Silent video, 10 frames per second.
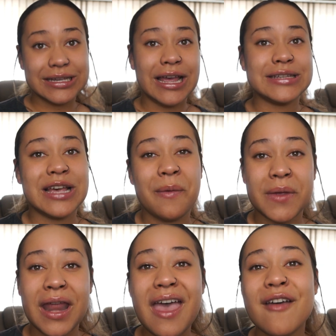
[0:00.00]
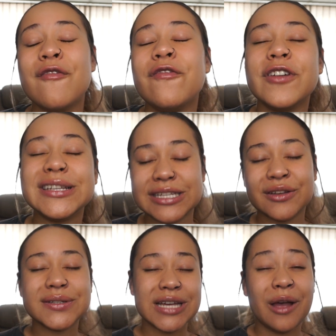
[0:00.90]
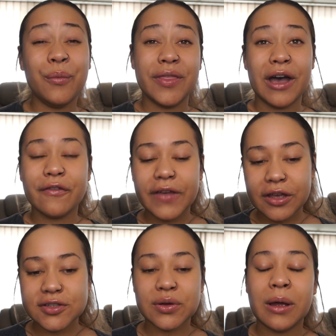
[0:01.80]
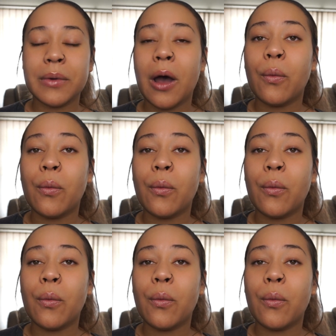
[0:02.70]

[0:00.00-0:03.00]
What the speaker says: It has happened every single time without fail, so I'm not